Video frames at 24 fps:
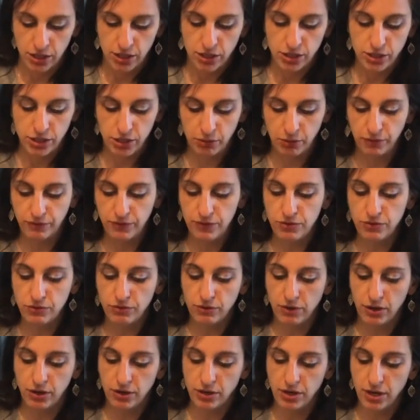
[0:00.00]
So if you
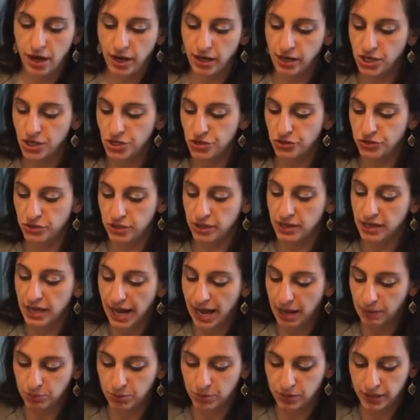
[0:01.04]
are not interested in
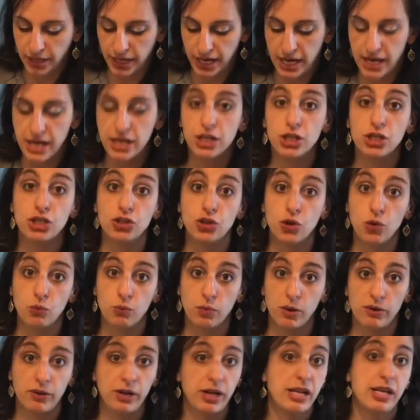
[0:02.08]
apple cake, don't
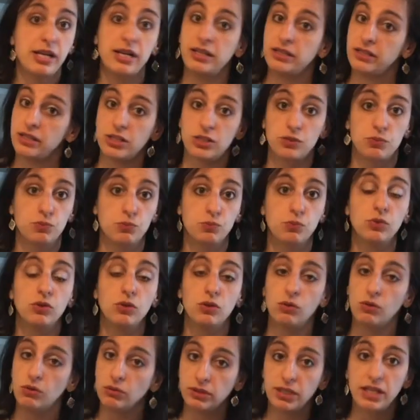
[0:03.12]
worry. This
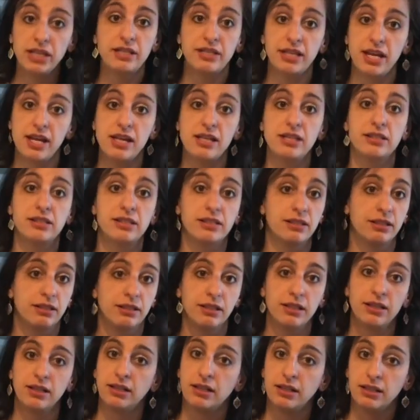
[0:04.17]
will only taste
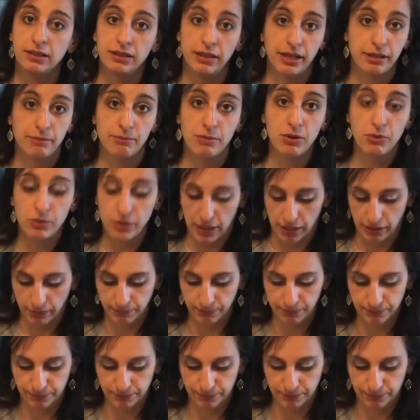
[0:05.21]
like mocha.